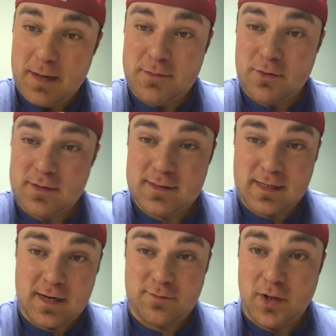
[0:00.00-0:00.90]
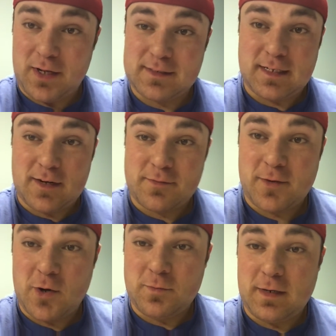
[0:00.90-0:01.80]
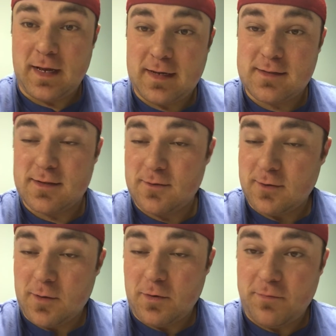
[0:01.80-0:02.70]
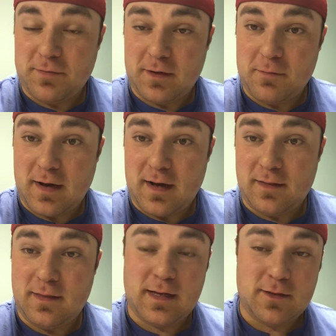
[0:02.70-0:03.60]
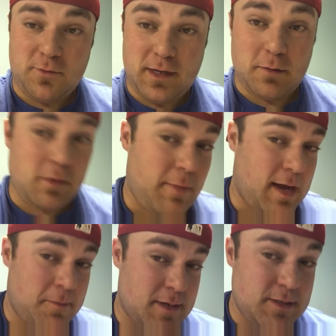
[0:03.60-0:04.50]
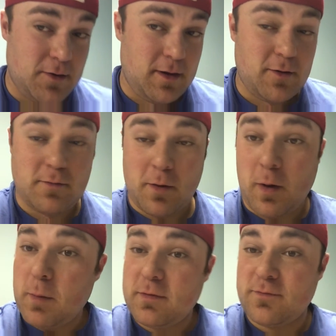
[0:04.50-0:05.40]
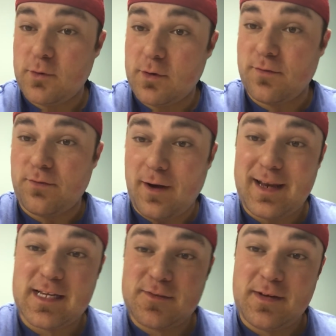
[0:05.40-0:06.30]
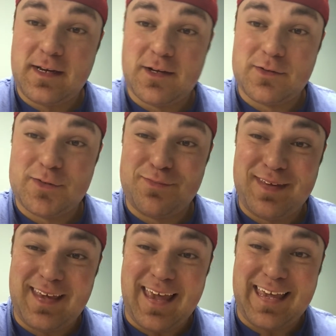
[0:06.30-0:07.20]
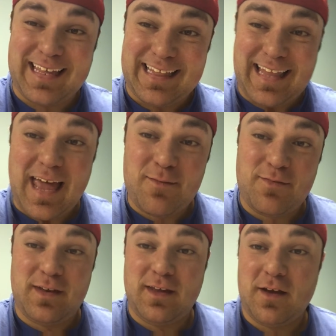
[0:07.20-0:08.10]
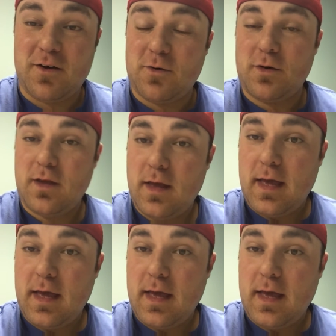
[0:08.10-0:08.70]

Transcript: I'm doing this kind of vlog style from home tonight. So hopefully by the end of the week, I'll be back in my studio. I'm hoping for Friday's video to be a collab video